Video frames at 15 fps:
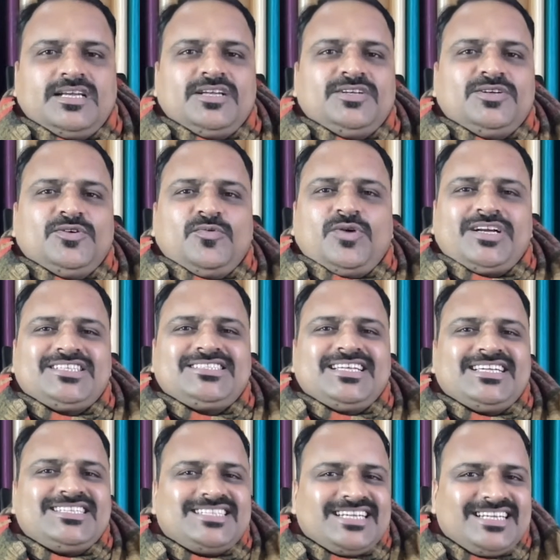You know what is the
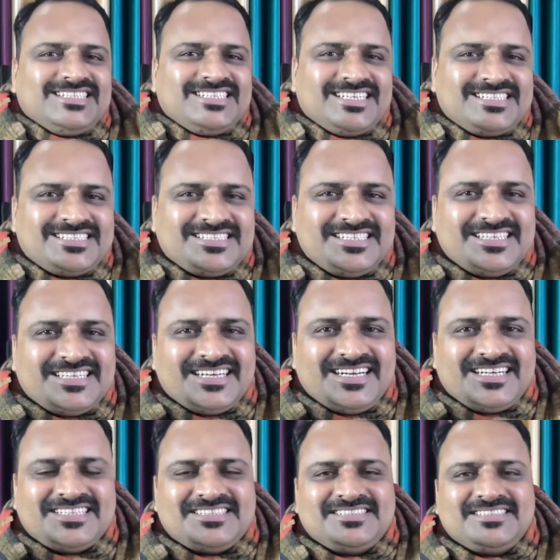strangest
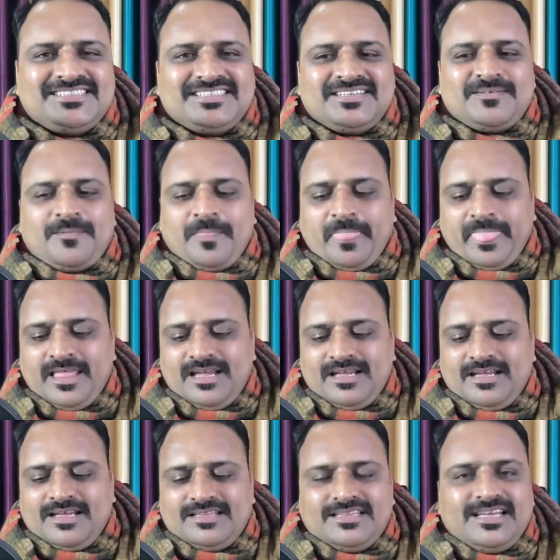secret?
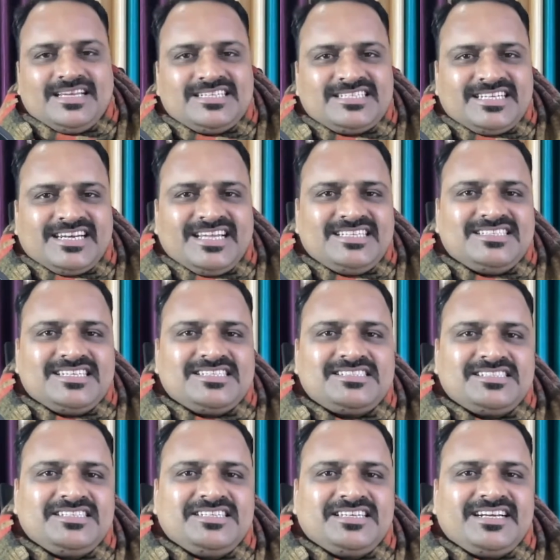The strangest
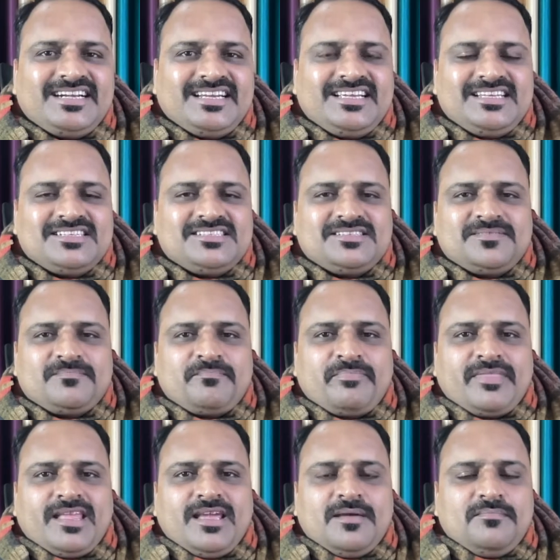secret is
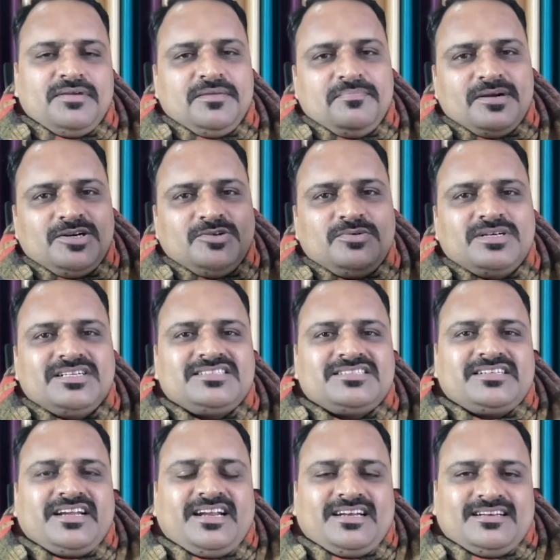people do
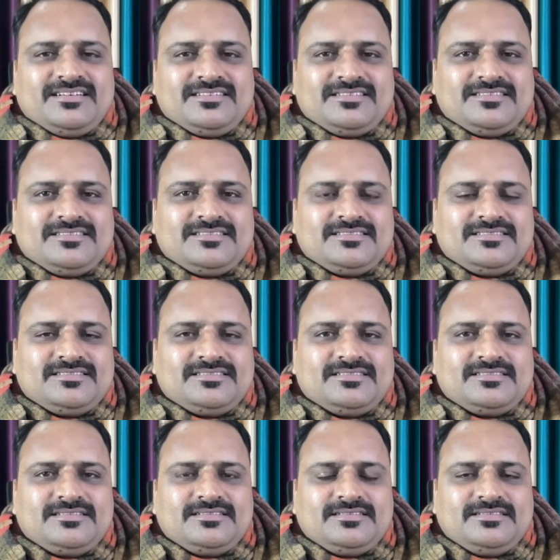understand
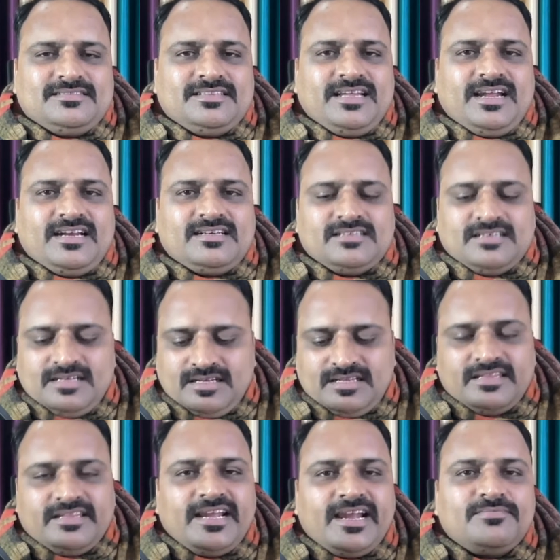that
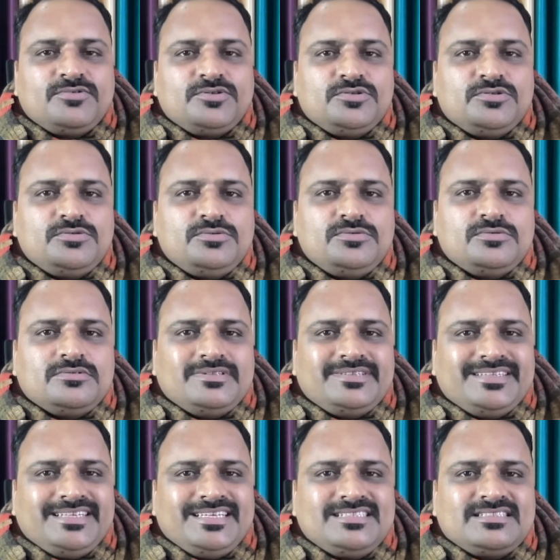they have to do
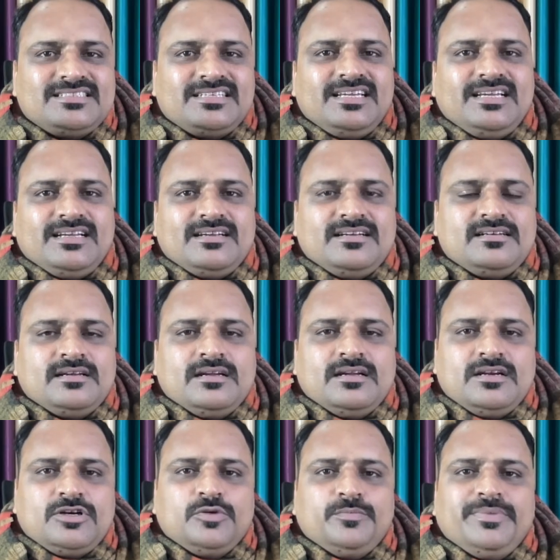this thing
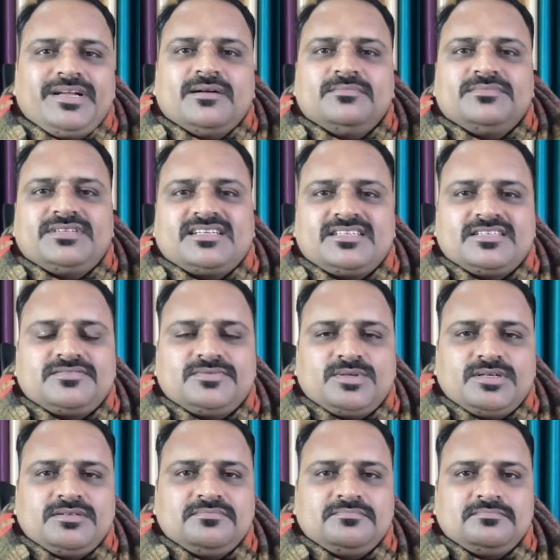to become successful,
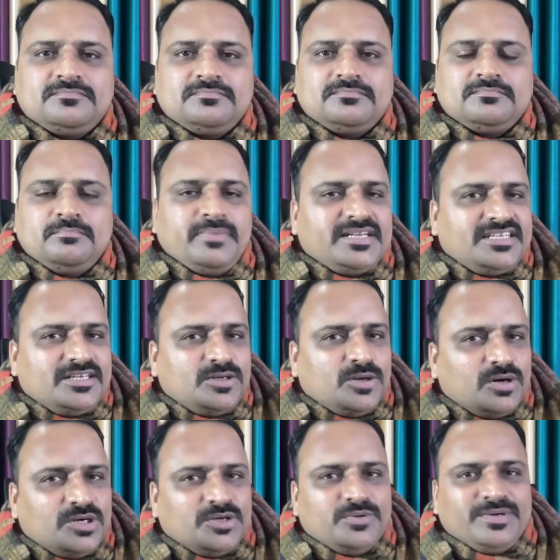but they
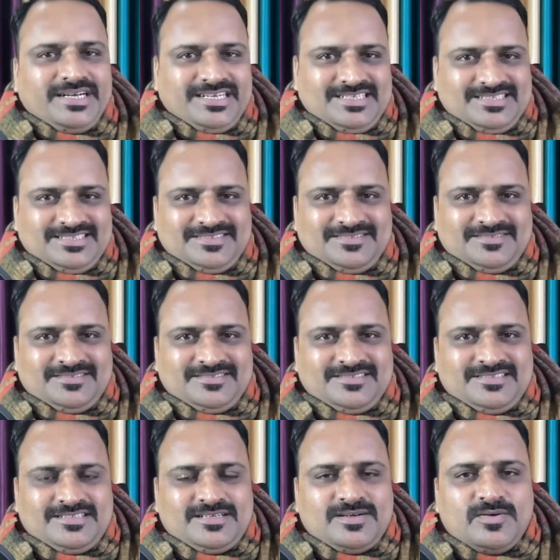don't do it.
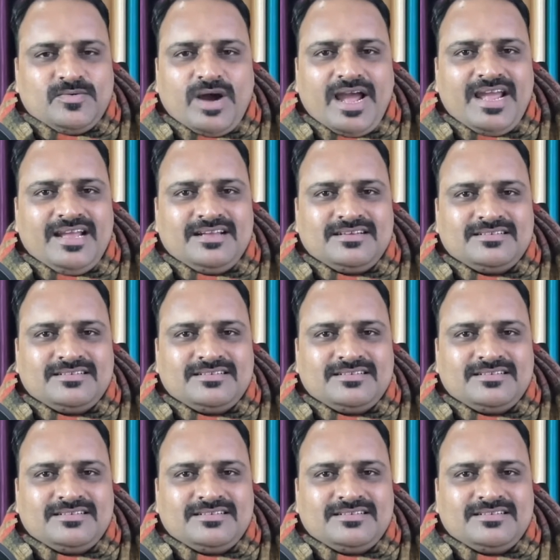Why?